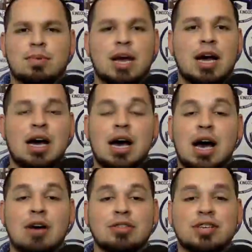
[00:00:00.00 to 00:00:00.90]
But
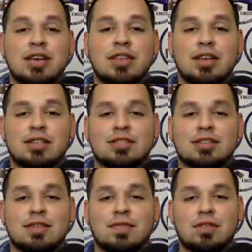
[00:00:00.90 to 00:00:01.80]
I'll say
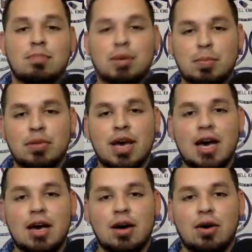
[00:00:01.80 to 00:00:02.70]
this. For the people
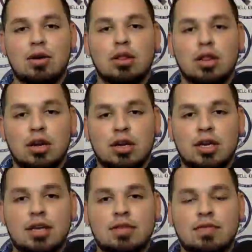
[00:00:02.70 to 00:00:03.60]
that are
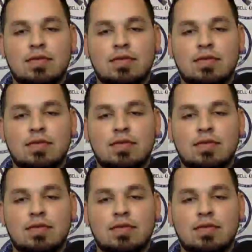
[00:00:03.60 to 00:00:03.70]
looking